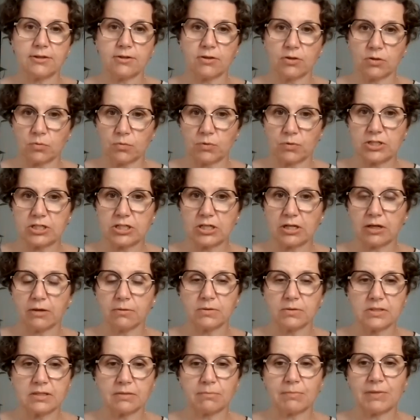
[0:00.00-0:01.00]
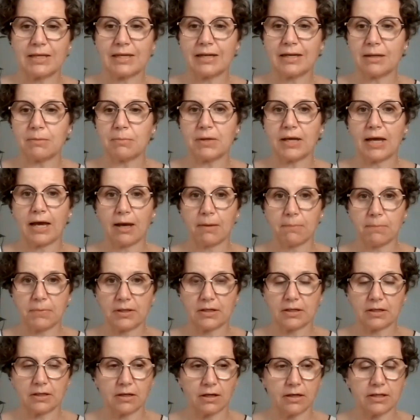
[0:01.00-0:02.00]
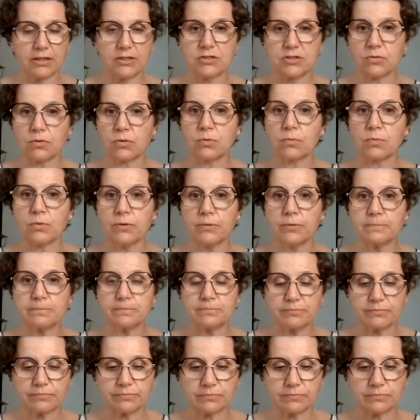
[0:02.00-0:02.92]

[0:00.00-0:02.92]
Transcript: You can reach out to me. I'd be happy to guide you through.